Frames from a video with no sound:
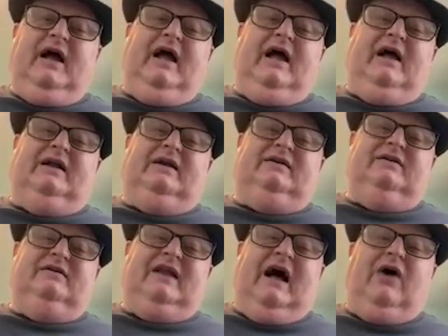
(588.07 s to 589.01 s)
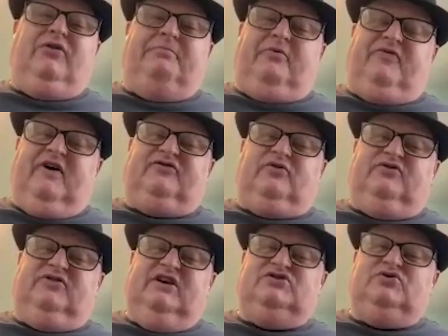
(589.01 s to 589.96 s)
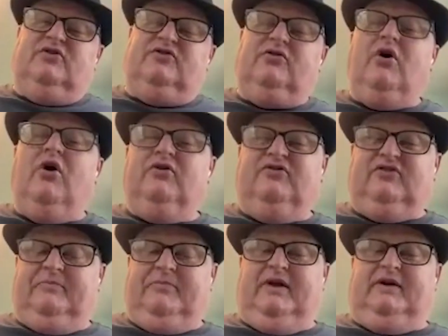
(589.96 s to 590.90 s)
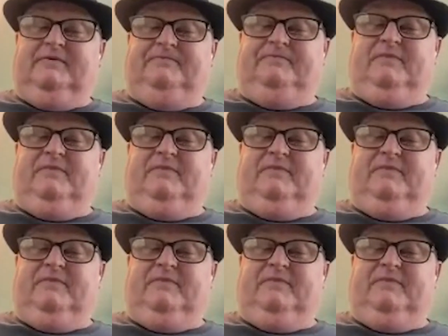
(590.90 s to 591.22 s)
And now the professor or teacher has learned something.